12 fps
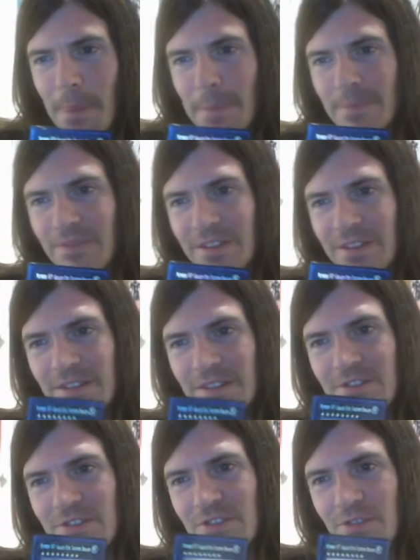it's
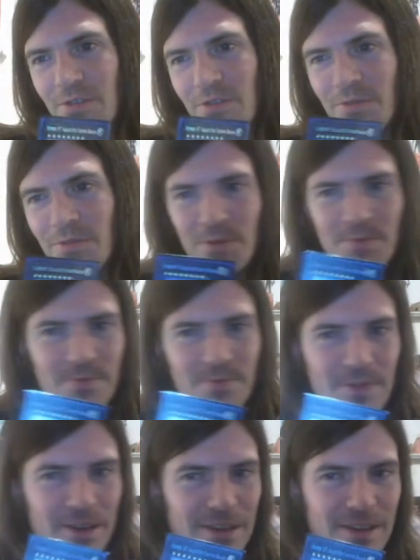just
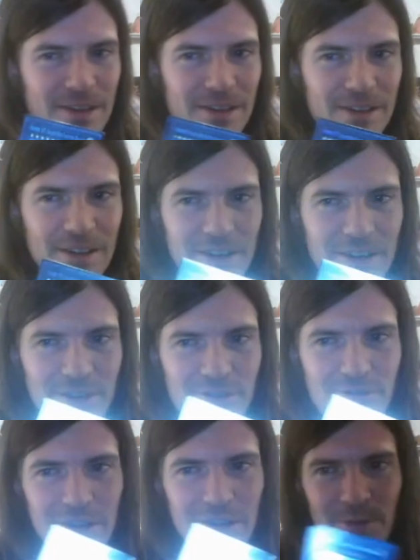uh,
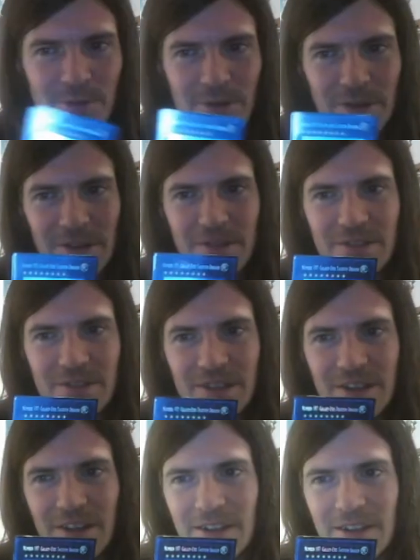incredible and
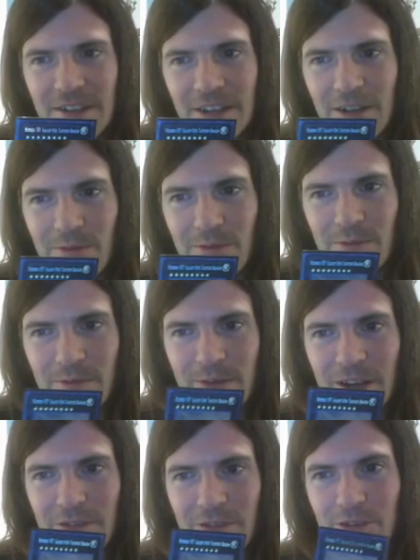can help get
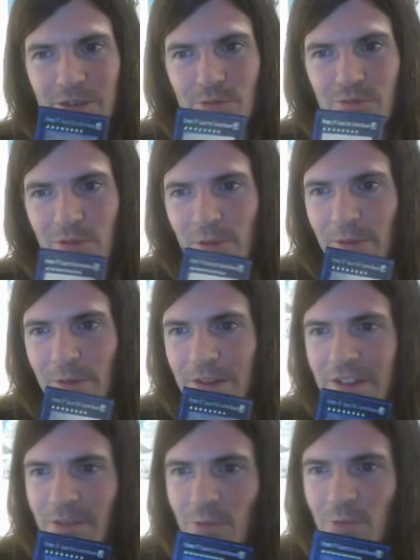around problematic
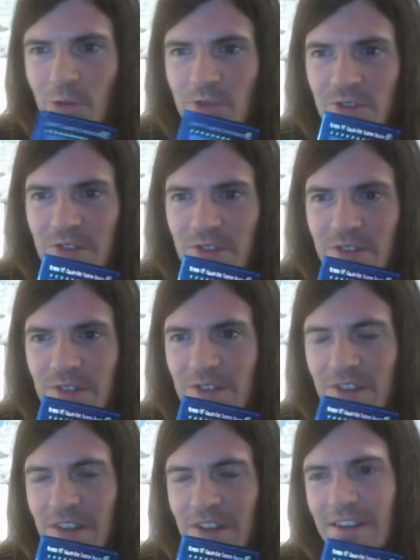monsters,
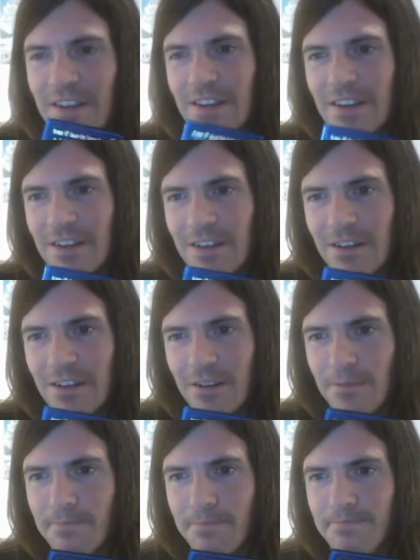um,
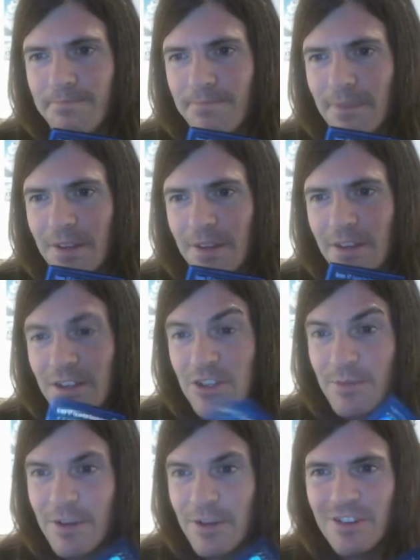
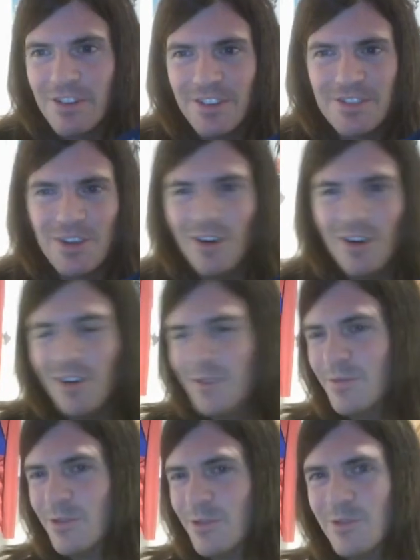especially Time
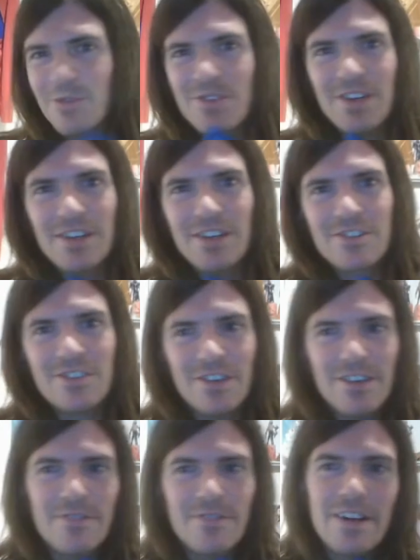Lords, actually. In
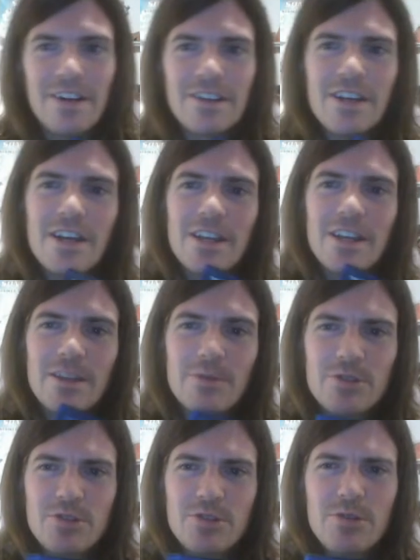fact, there were
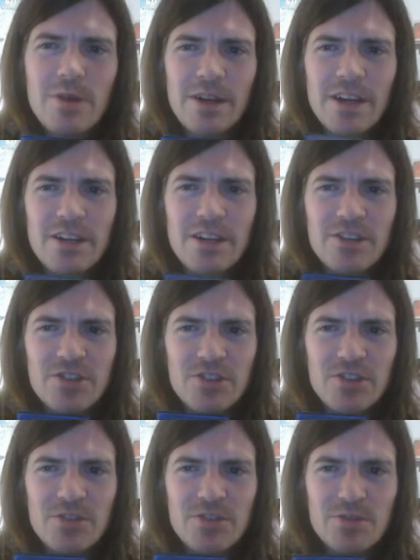two occasions,